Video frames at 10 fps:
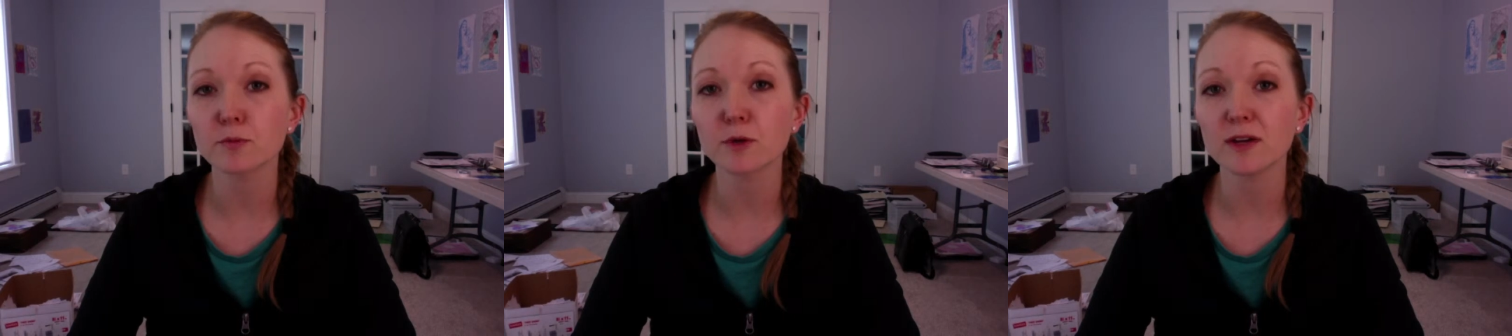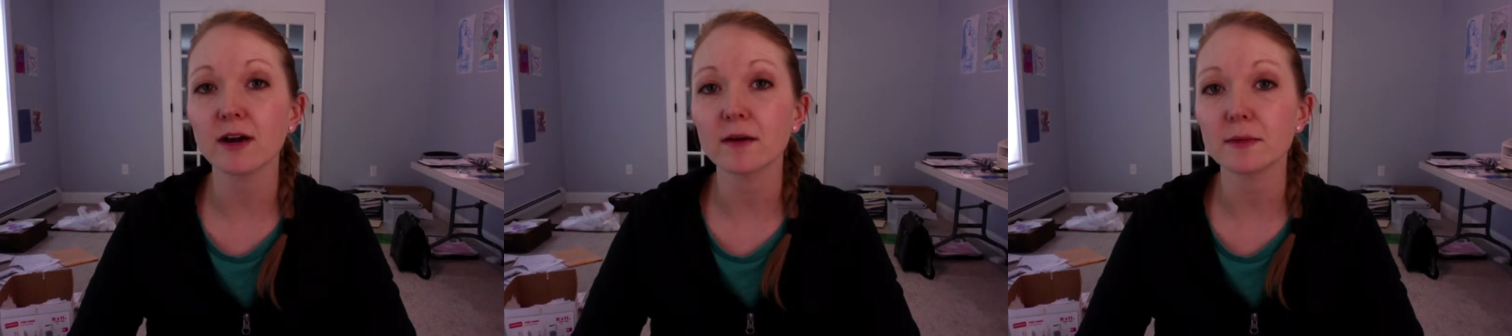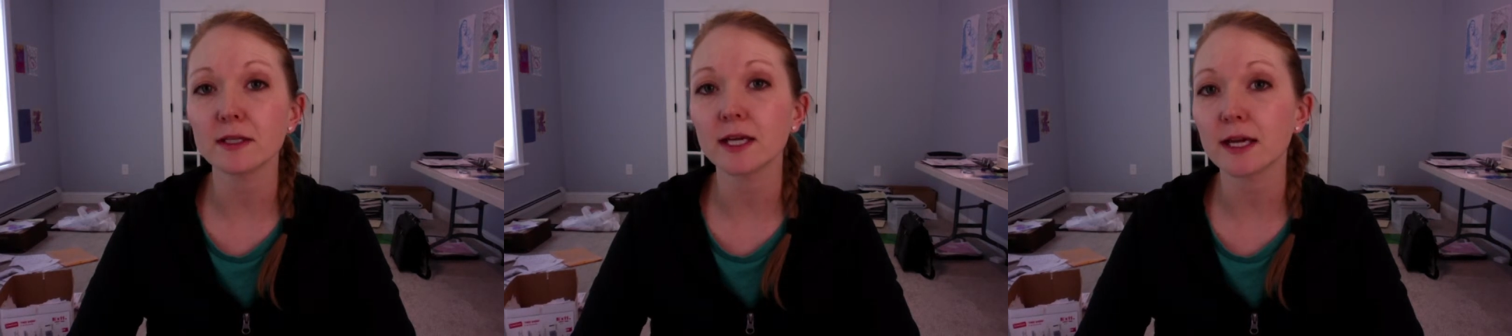
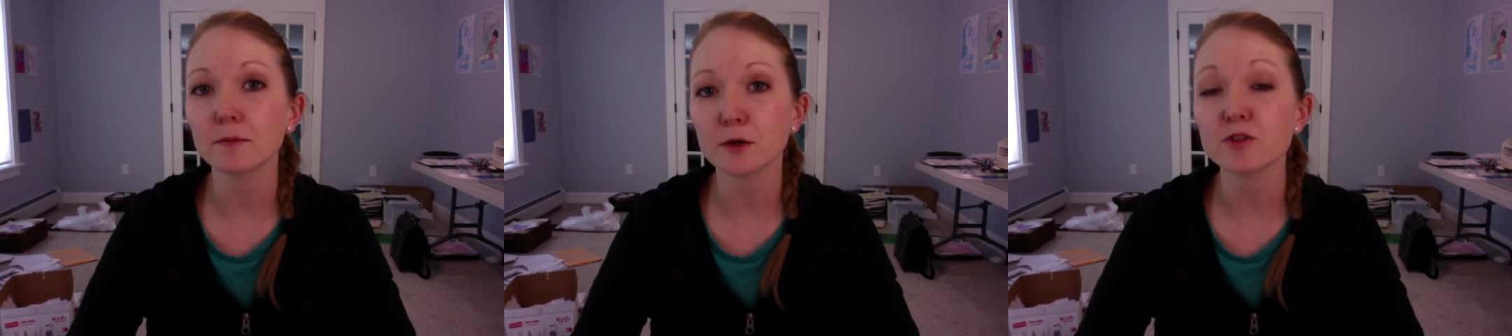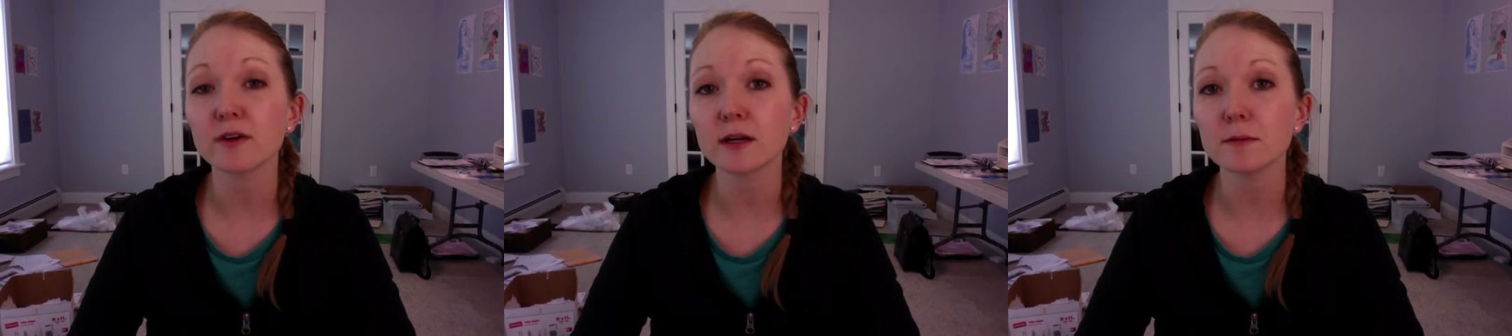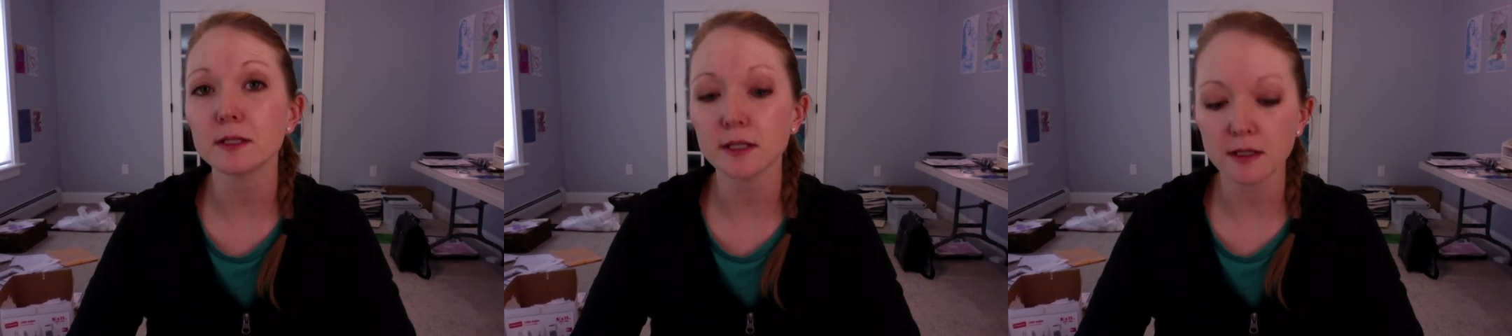pre-viability and
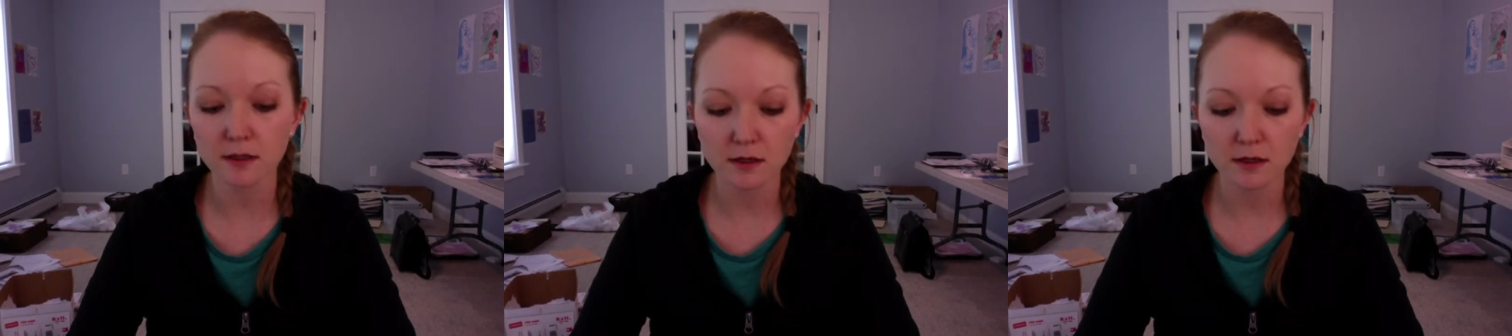post-viability.